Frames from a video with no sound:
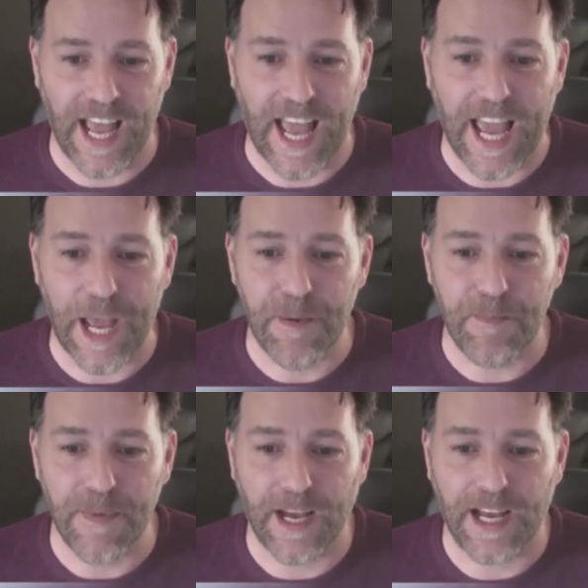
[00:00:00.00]

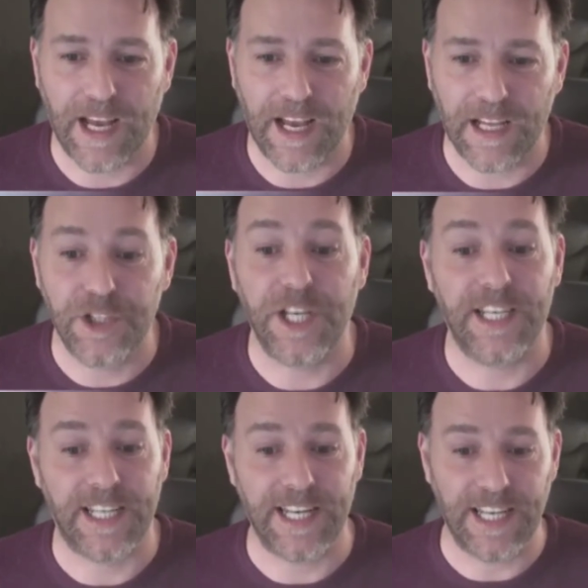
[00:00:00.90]

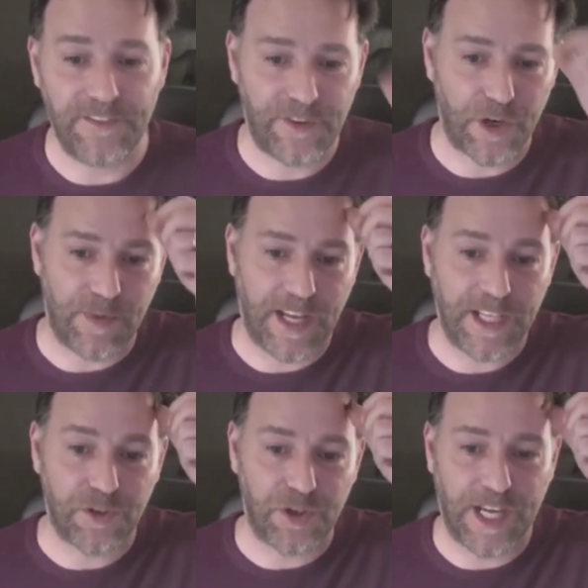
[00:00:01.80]
Gina Sende from
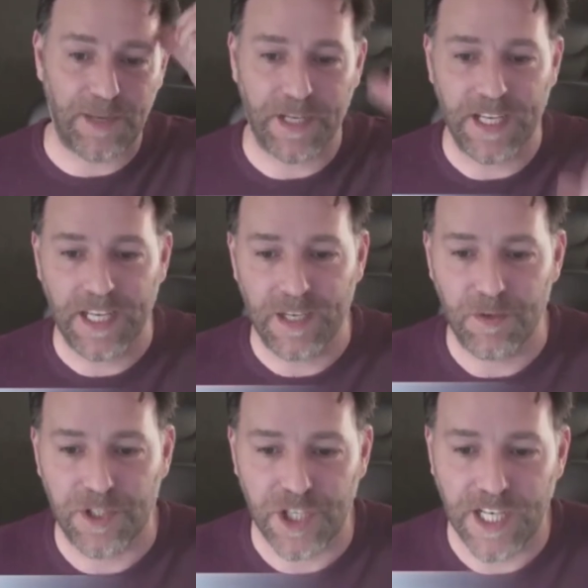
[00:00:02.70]
Angel Tribe,
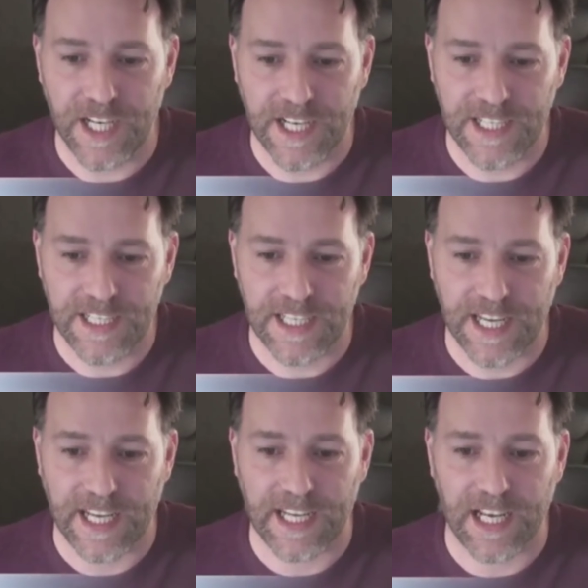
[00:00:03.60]
with Gina, is
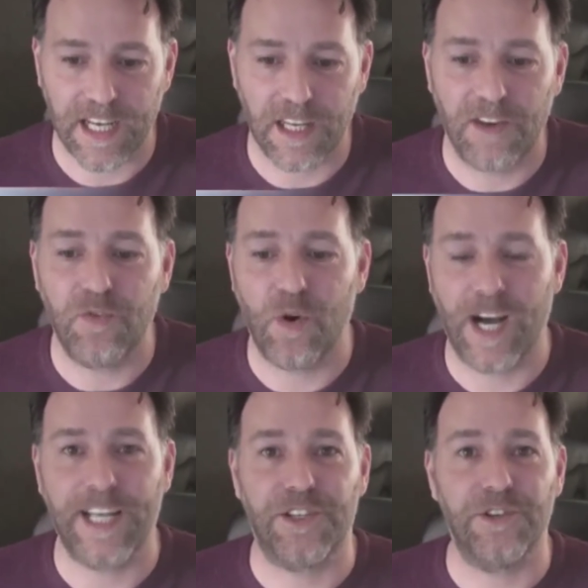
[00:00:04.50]
saying, love what
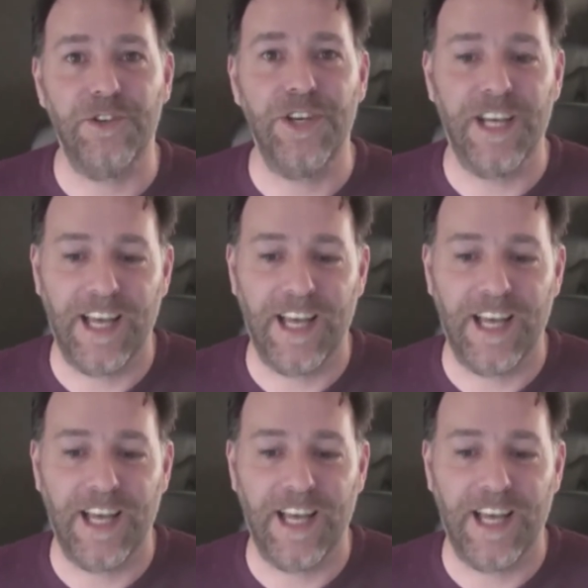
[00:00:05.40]
I do.